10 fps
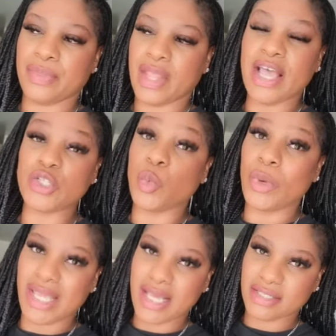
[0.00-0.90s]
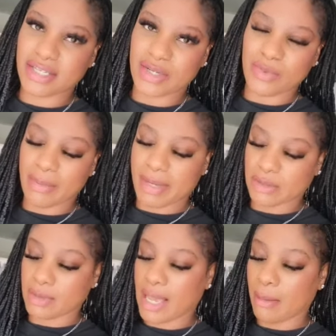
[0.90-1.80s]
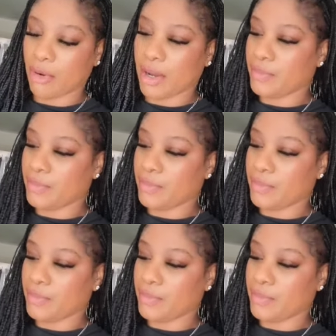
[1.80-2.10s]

as weak as I did when I picked up the camera.